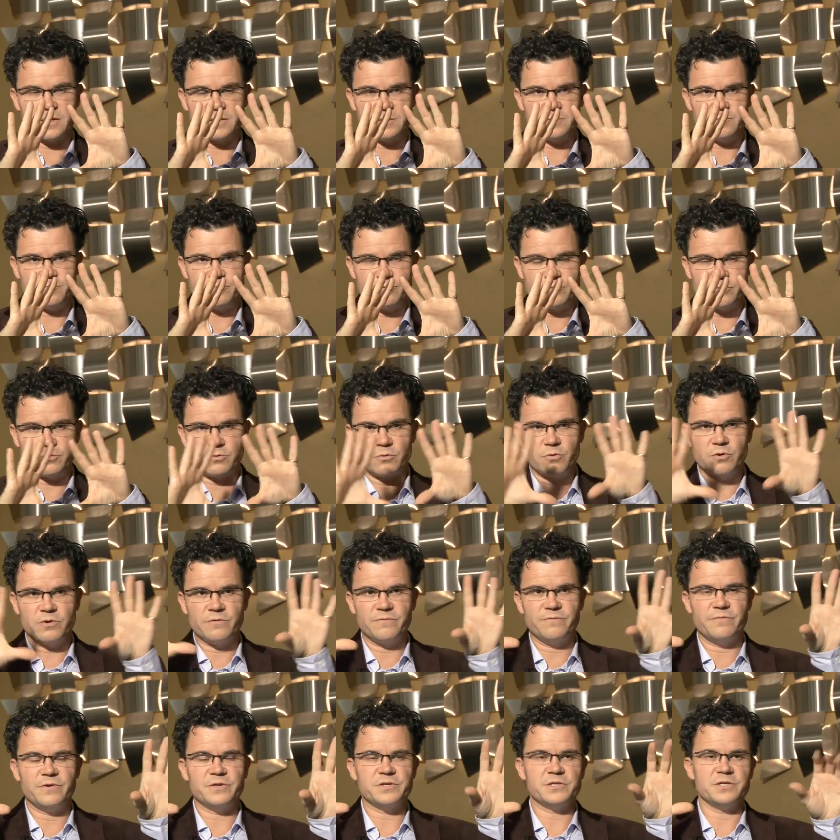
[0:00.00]
as broad a
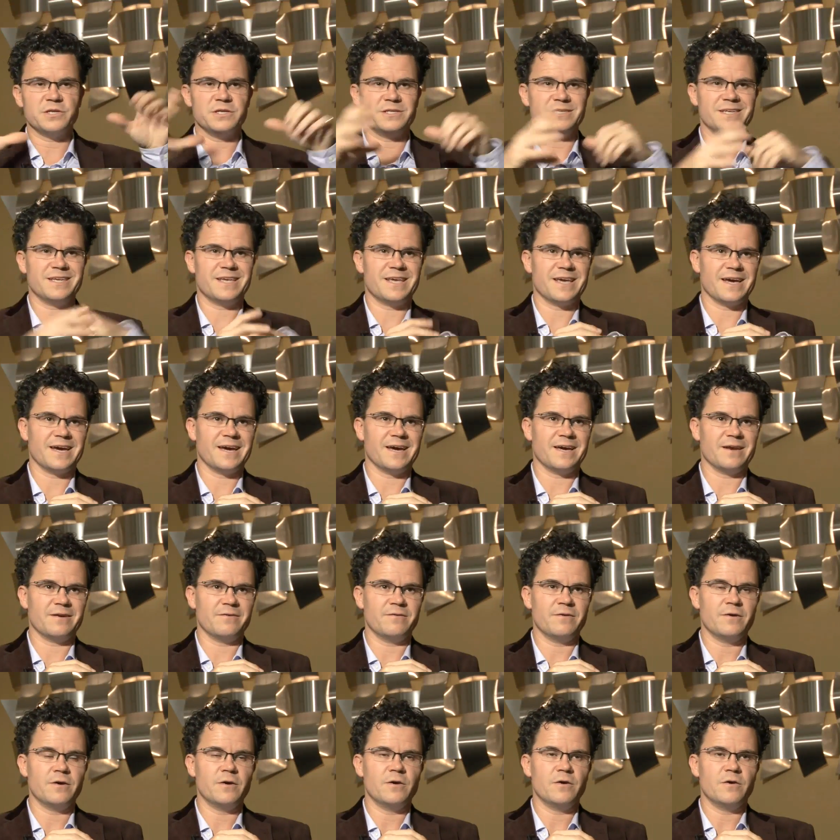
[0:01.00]
vision as he
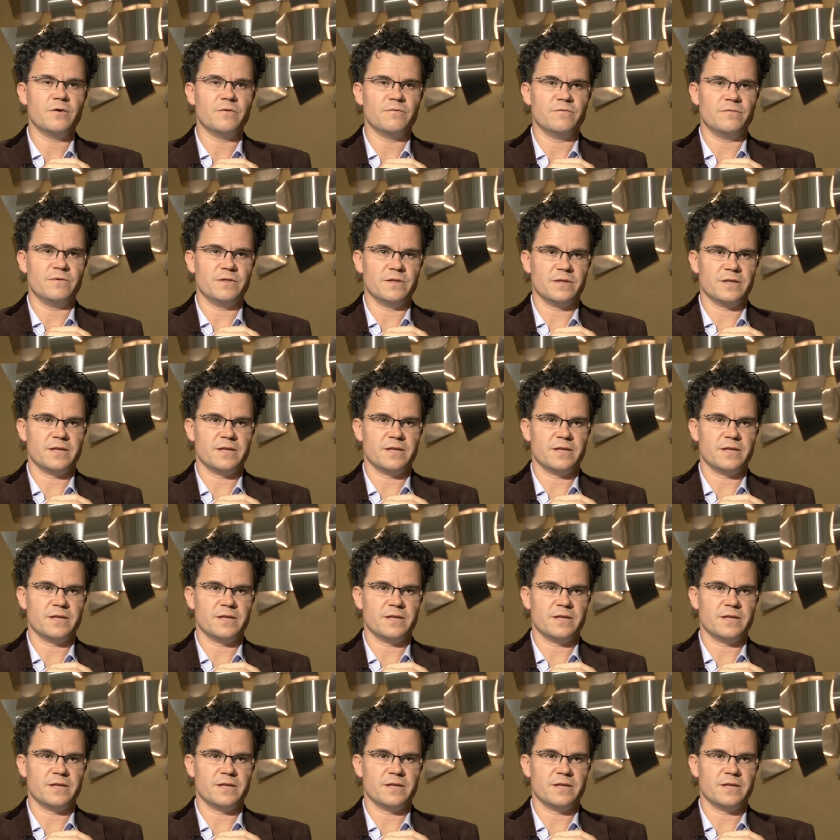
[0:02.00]
can for the